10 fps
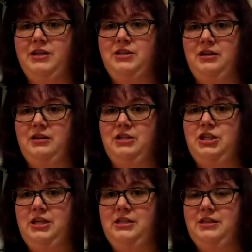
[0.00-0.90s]
So I took the
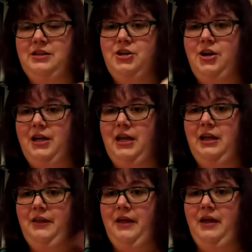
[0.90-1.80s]
cheese and the
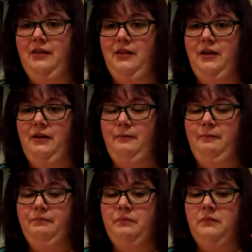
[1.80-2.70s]
turkey and
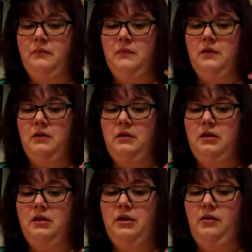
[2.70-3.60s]
the
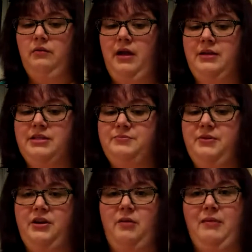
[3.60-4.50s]
you know, and just
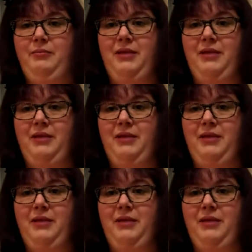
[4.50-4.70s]
put it on my